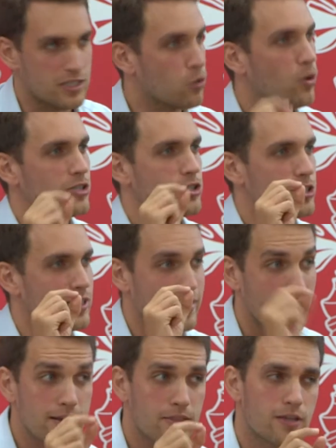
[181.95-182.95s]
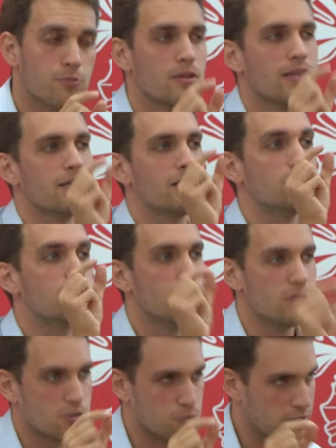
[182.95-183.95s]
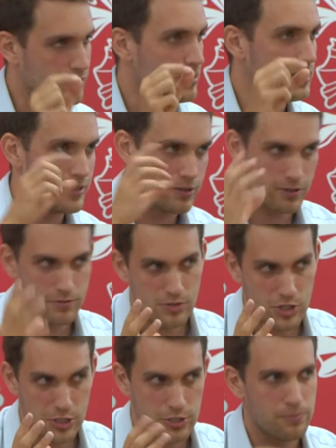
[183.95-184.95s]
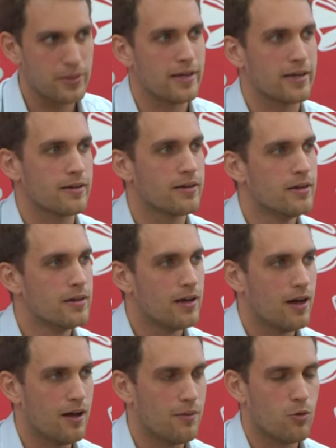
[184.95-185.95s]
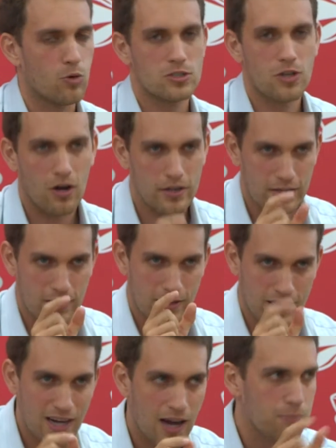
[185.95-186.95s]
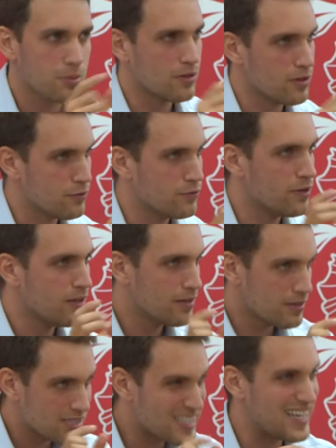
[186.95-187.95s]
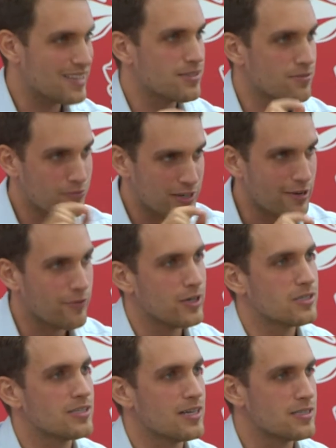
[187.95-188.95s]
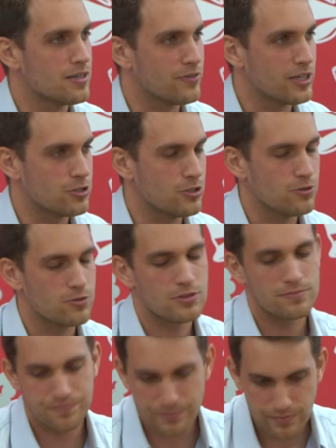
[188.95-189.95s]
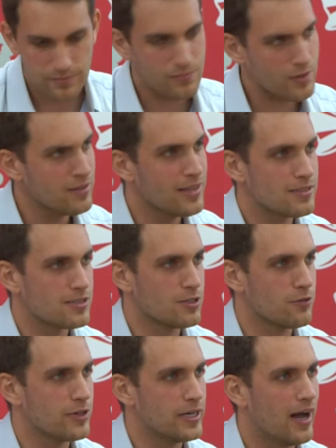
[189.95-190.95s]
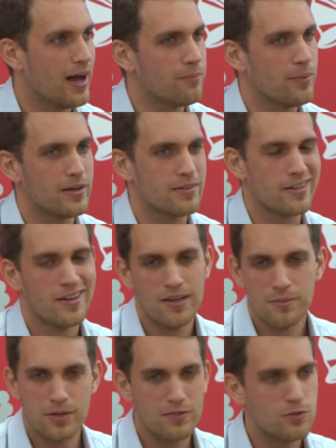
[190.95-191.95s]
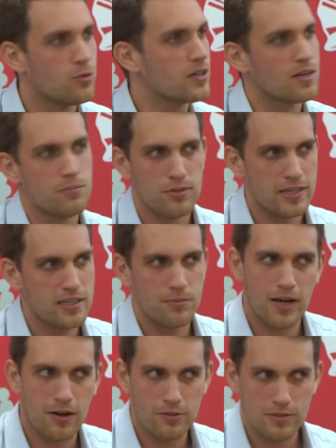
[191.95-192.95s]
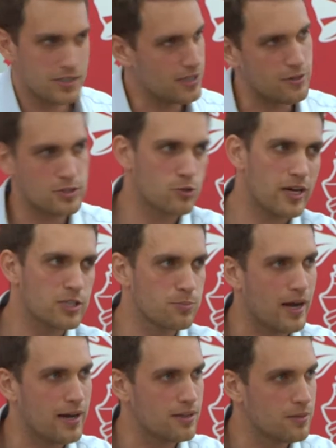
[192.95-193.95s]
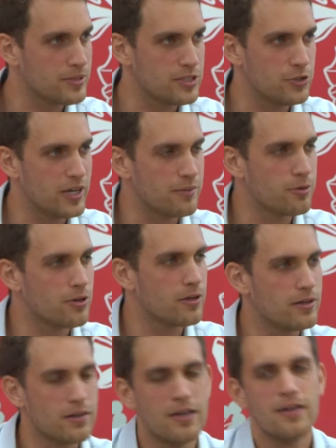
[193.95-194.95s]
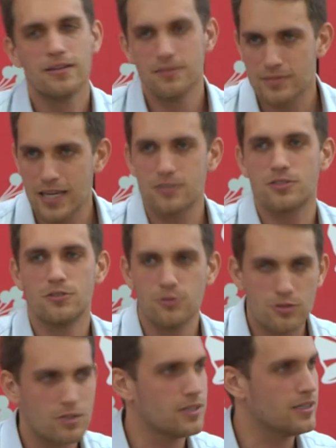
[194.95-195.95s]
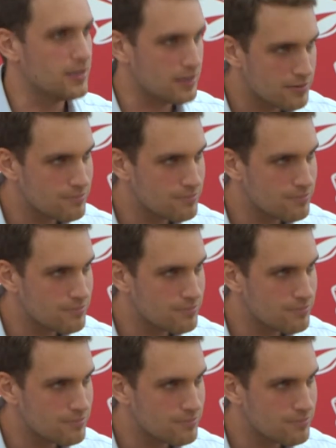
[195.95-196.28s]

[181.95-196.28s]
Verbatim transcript: questioning anything related to the supreme leader, Xi Jinping, um, or talking on a couple of sense, very, very sensitive issues that's still very hot button. But if you want to complain about, you know, a trash pileup in your neighborhood, that's usually